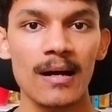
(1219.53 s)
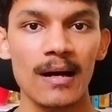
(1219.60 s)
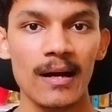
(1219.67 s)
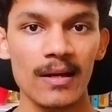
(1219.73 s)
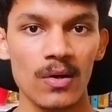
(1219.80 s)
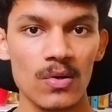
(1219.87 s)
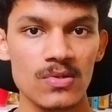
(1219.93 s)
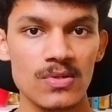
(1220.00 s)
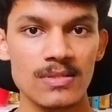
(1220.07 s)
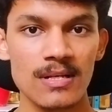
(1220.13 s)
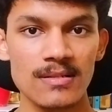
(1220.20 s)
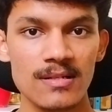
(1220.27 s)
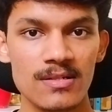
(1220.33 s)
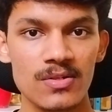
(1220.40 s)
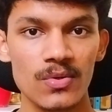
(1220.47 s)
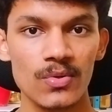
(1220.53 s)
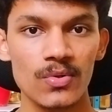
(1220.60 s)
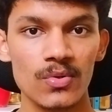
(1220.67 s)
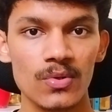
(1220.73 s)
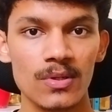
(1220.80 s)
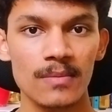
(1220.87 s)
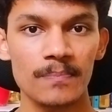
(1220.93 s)
I also suggest you
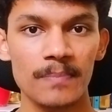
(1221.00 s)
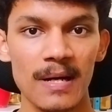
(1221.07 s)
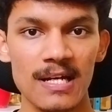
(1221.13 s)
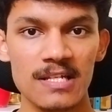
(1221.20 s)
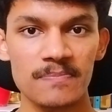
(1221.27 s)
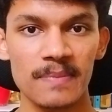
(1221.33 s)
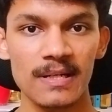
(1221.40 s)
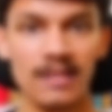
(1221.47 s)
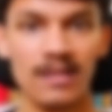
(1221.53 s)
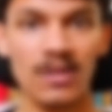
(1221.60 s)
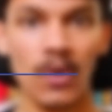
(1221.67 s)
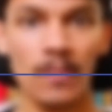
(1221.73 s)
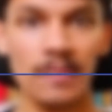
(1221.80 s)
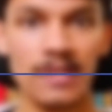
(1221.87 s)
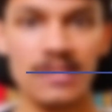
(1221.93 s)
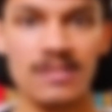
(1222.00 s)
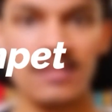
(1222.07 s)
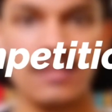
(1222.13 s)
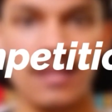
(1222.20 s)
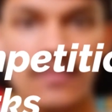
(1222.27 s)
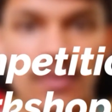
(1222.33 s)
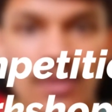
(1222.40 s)
to participate in competitions and